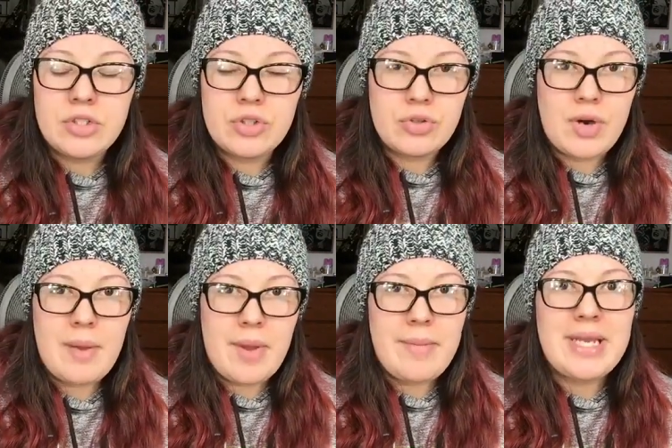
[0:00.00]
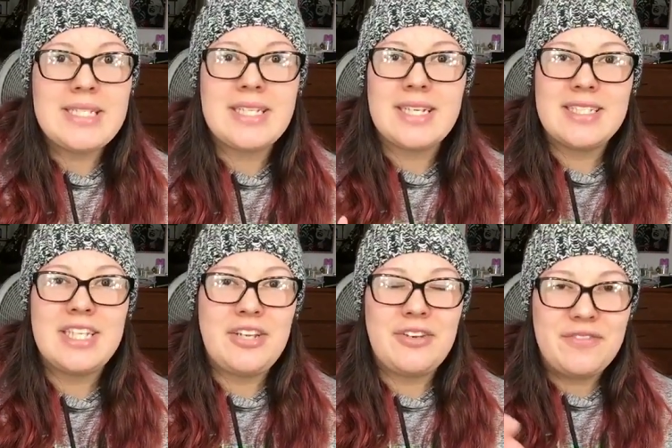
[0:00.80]
try my best to
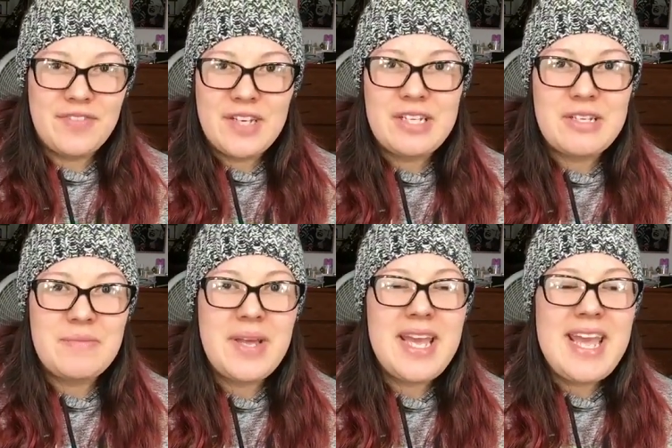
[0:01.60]
continue to film